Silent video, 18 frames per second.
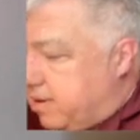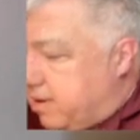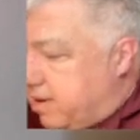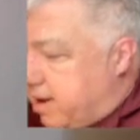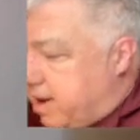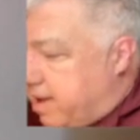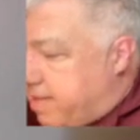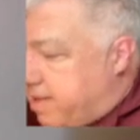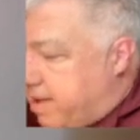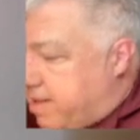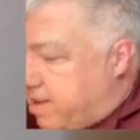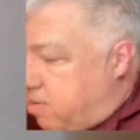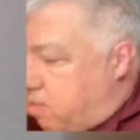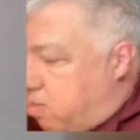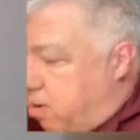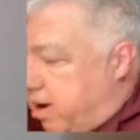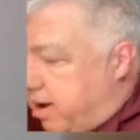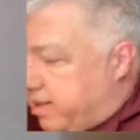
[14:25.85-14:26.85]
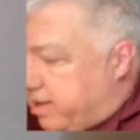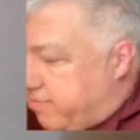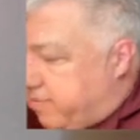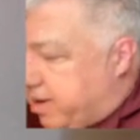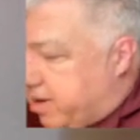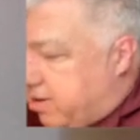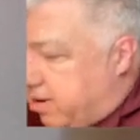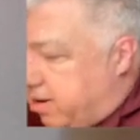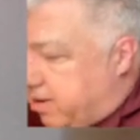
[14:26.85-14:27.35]
and then at 1, if we
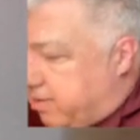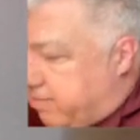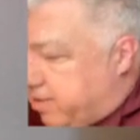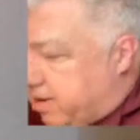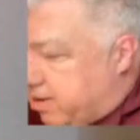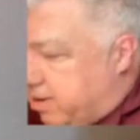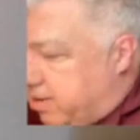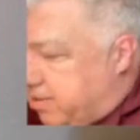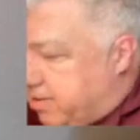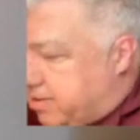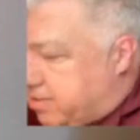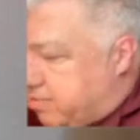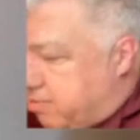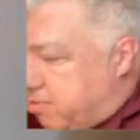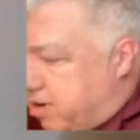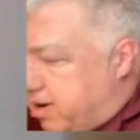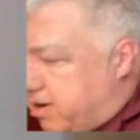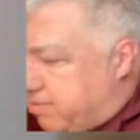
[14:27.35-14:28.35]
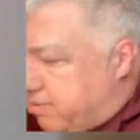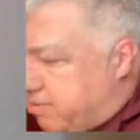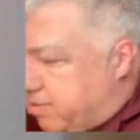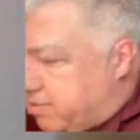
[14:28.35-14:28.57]
call this 1,